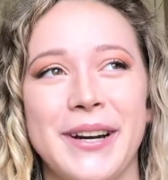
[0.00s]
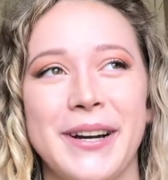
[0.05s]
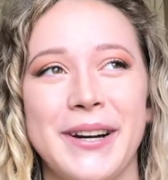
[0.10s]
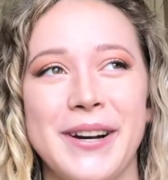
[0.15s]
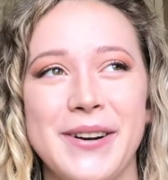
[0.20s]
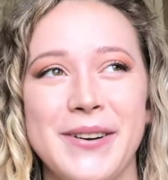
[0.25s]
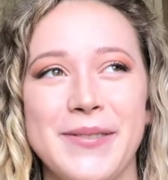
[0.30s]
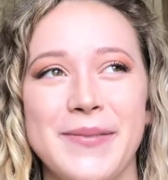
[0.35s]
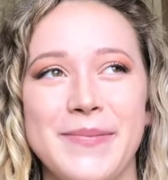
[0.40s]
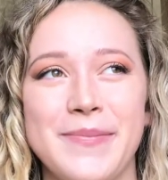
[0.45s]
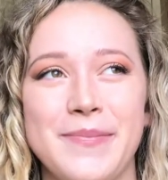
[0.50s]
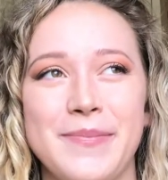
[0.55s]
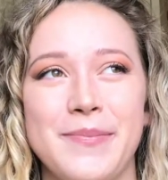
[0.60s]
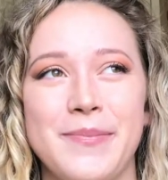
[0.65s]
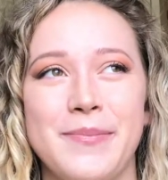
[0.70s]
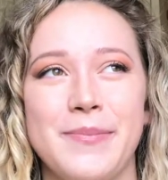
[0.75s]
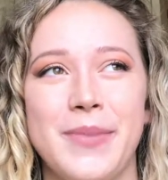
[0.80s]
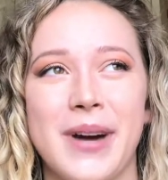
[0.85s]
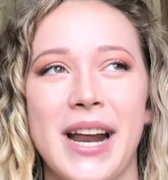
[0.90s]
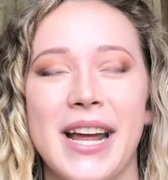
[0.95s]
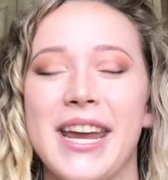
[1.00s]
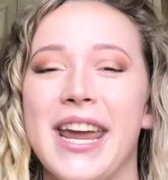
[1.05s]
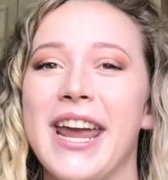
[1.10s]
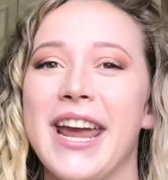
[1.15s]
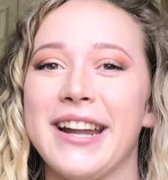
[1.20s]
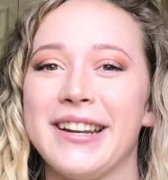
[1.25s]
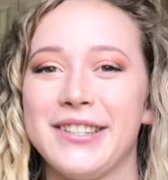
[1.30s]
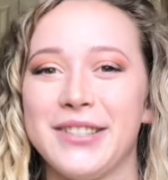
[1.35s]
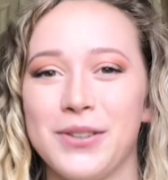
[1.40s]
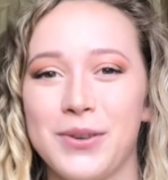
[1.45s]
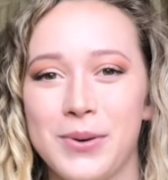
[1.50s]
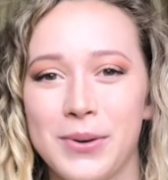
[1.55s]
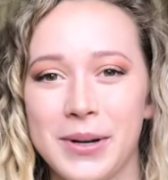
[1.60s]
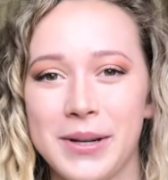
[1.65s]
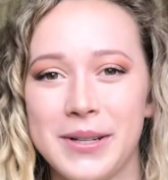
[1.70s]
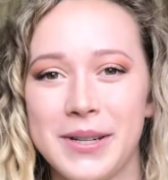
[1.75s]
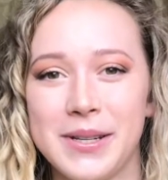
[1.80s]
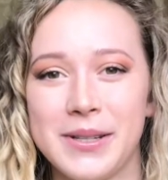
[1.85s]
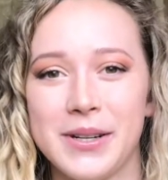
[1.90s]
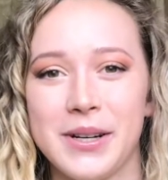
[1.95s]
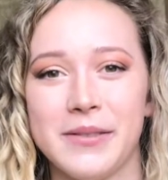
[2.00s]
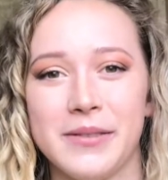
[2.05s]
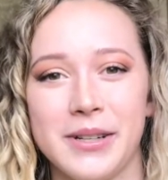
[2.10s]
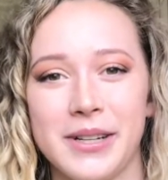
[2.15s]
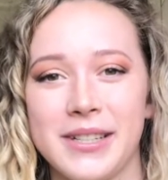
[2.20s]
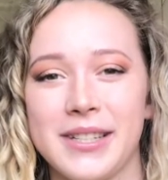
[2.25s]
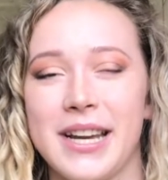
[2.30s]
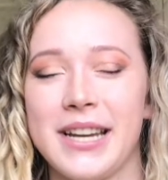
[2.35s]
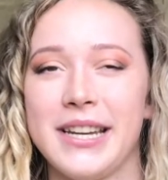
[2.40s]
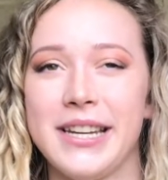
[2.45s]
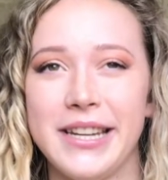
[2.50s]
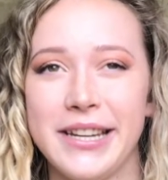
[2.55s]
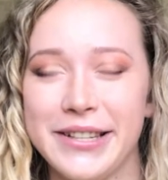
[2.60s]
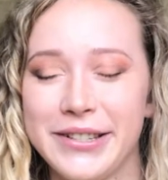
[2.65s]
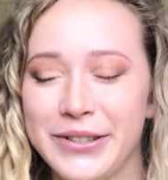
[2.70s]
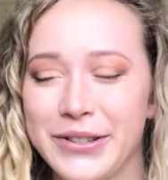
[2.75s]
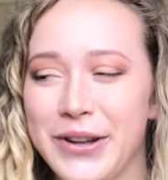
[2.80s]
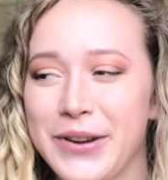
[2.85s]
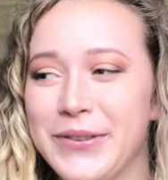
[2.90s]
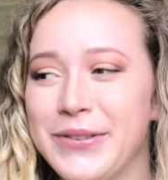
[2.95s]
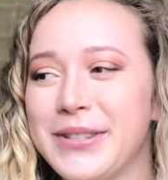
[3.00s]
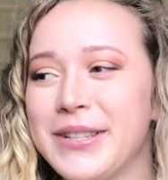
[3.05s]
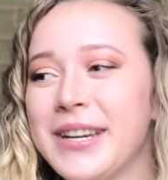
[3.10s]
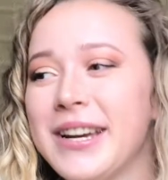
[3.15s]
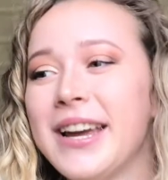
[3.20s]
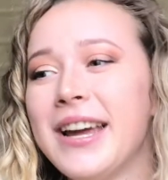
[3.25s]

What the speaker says: but I can't until quarantine's over because IKEA is closed.